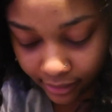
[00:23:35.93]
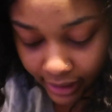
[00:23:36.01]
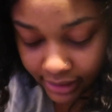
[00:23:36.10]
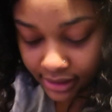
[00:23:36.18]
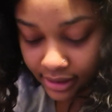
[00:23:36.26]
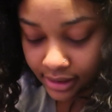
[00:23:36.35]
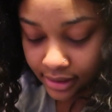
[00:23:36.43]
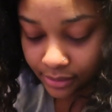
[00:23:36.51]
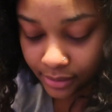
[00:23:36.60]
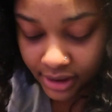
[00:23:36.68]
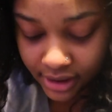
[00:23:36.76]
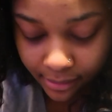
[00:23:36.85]
I just
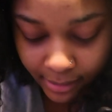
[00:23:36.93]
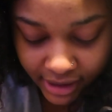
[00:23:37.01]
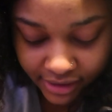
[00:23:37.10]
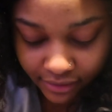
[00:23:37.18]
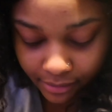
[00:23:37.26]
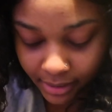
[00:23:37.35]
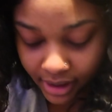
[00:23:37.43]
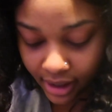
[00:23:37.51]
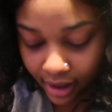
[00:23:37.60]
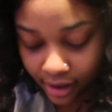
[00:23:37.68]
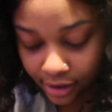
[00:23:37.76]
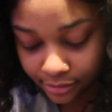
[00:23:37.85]
wish the best for me.
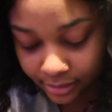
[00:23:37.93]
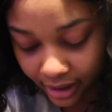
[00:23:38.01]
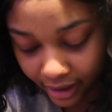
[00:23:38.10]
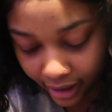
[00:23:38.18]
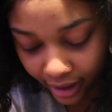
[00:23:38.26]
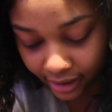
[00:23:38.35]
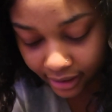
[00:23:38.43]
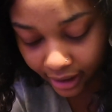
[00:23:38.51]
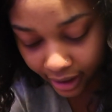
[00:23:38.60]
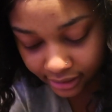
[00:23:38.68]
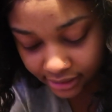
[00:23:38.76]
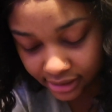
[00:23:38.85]
I hope that I could
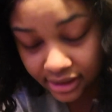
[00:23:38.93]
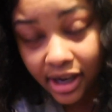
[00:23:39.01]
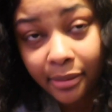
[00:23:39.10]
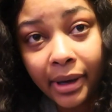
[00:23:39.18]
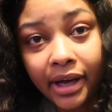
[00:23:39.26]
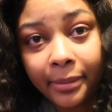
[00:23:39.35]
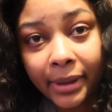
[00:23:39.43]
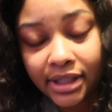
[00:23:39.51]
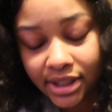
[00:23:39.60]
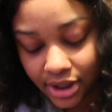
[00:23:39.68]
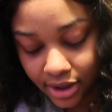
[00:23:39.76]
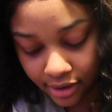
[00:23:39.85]
actually come out of my
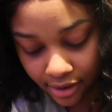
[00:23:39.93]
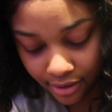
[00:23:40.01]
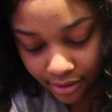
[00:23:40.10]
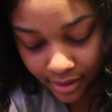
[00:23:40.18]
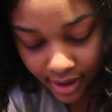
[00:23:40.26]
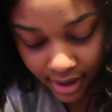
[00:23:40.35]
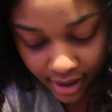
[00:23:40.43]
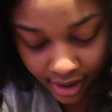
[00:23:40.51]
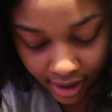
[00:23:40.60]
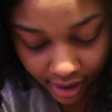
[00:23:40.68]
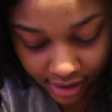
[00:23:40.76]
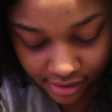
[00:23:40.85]
shell.
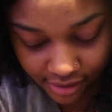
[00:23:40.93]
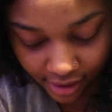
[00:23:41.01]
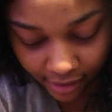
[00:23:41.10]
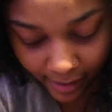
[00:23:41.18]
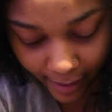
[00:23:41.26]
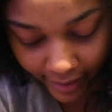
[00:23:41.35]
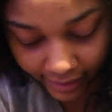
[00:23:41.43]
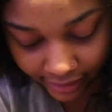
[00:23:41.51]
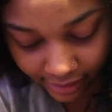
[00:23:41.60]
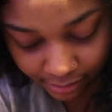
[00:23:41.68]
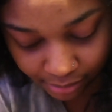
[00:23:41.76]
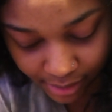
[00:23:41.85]
And you know how I
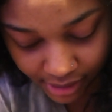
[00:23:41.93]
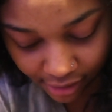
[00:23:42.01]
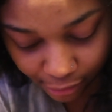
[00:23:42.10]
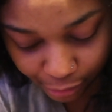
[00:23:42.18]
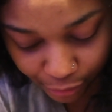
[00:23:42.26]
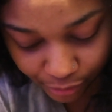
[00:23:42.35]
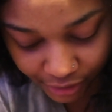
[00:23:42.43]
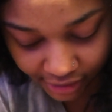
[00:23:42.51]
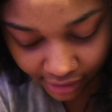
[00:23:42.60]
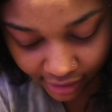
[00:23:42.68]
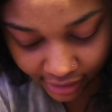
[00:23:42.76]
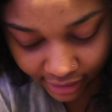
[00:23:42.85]
can be open with
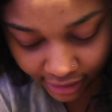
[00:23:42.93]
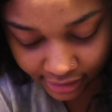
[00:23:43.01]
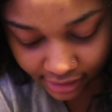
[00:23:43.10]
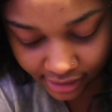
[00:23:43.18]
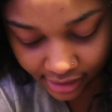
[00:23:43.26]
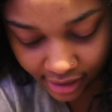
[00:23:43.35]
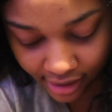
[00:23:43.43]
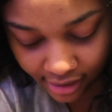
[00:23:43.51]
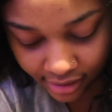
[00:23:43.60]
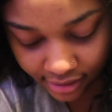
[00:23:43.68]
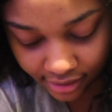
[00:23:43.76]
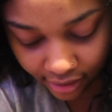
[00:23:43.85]
y'all and actually
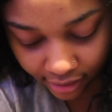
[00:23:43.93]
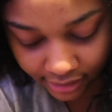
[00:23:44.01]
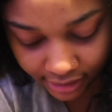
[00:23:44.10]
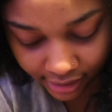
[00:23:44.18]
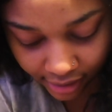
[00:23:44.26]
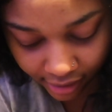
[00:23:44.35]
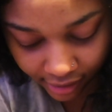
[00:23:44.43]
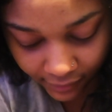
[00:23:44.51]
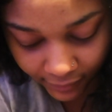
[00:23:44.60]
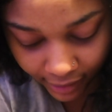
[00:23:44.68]
talk to y'all.